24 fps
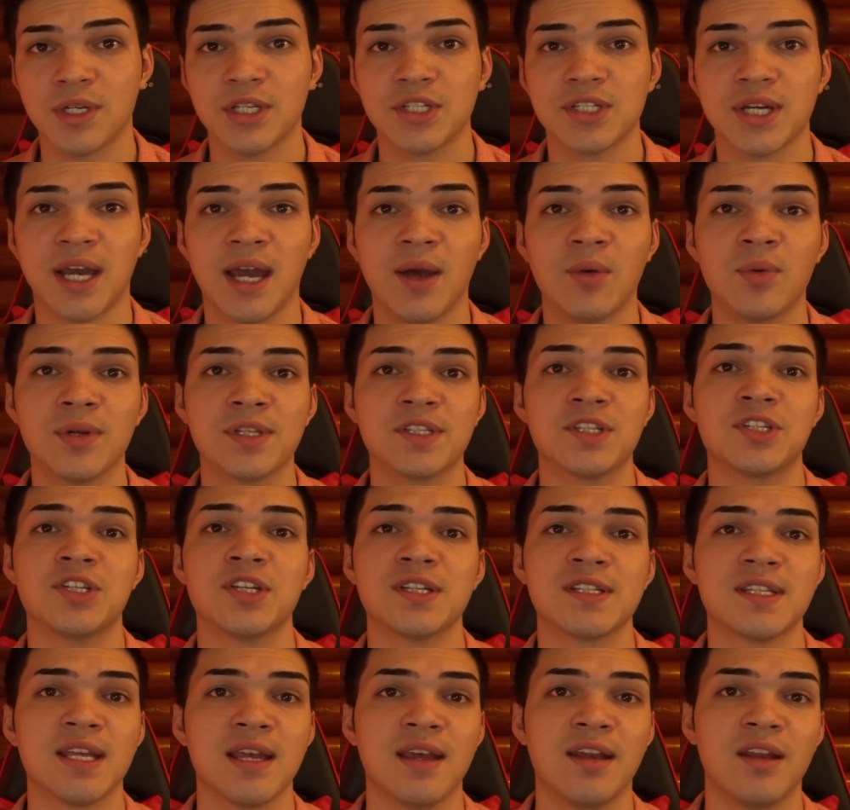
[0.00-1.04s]
which I wouldn't
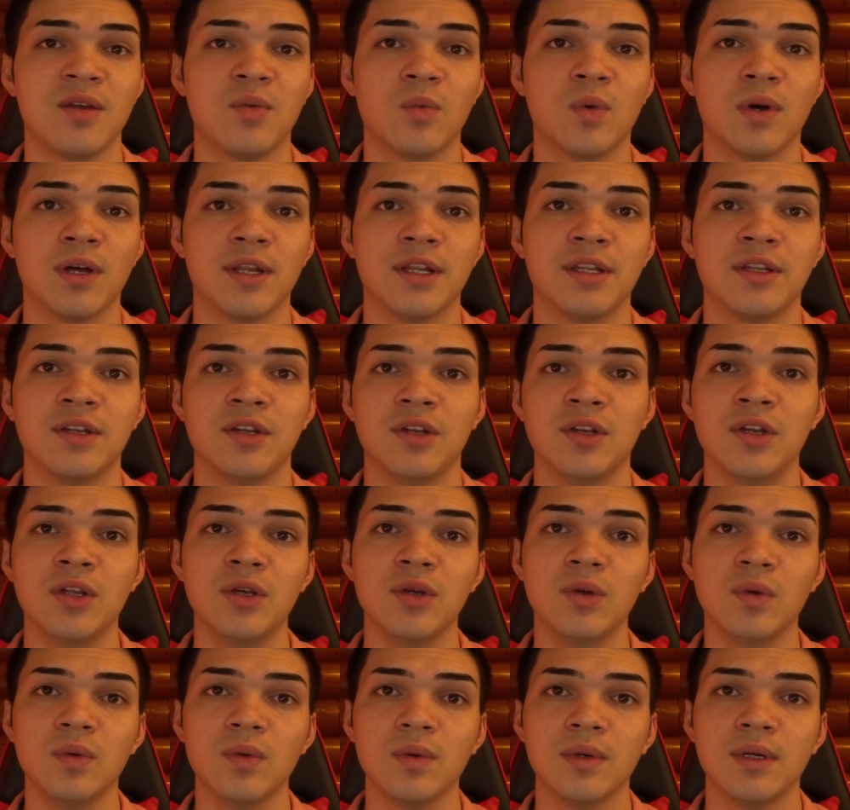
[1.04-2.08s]
suggest to anyone
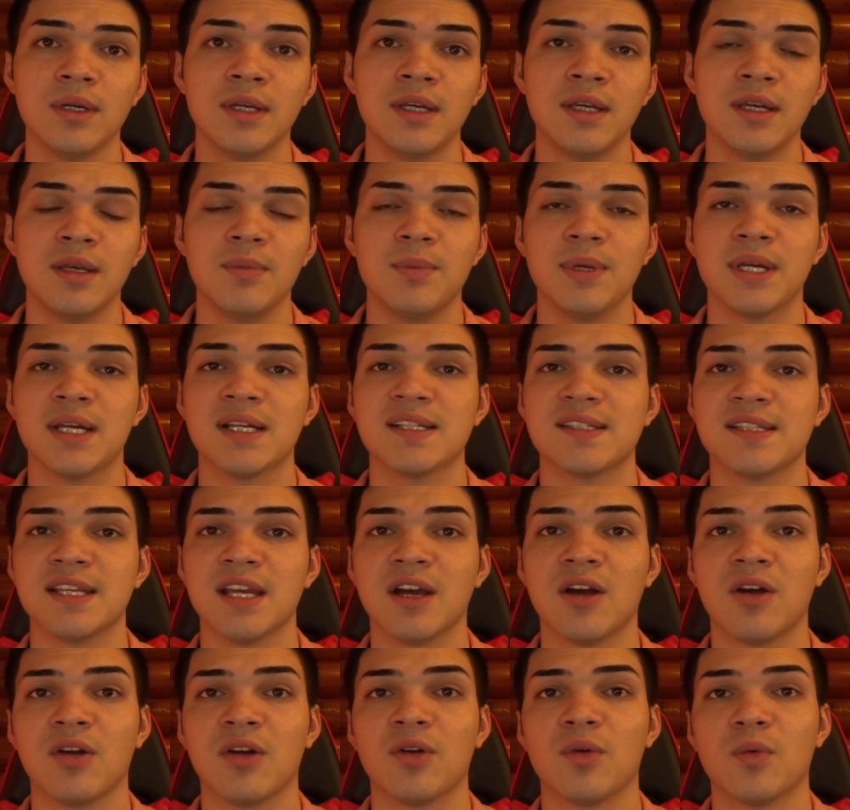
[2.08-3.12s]
new because
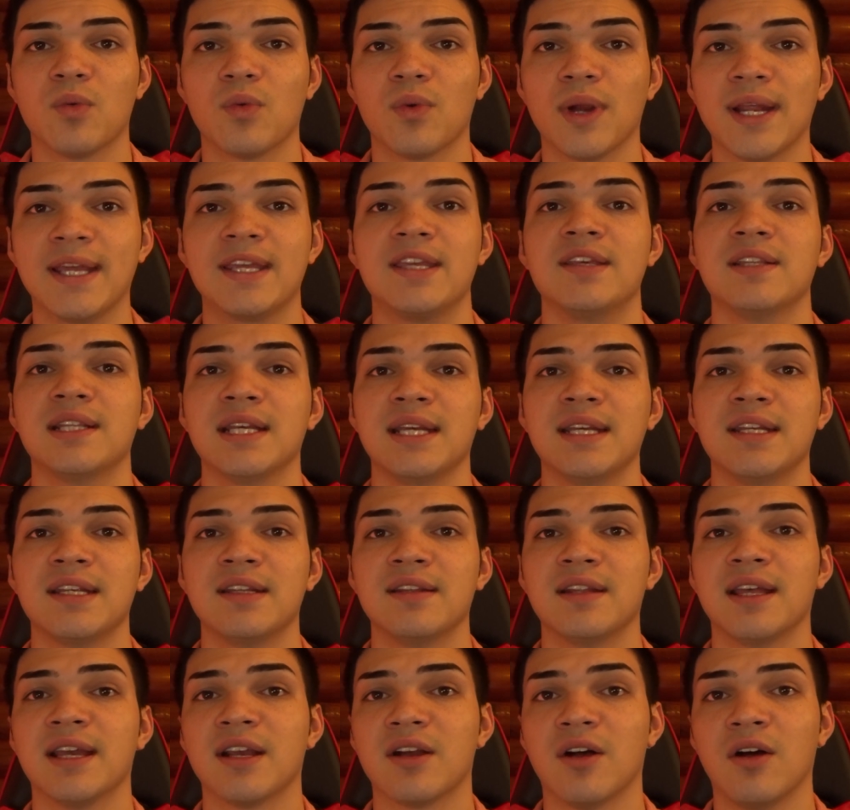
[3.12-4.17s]
they aren't regulated
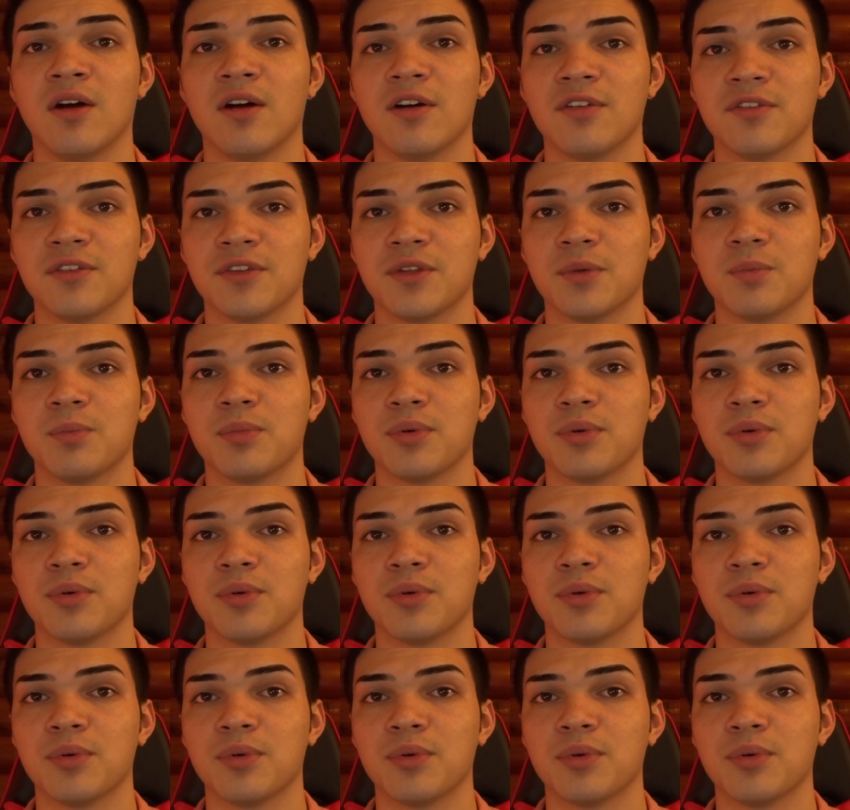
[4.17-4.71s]
like all of the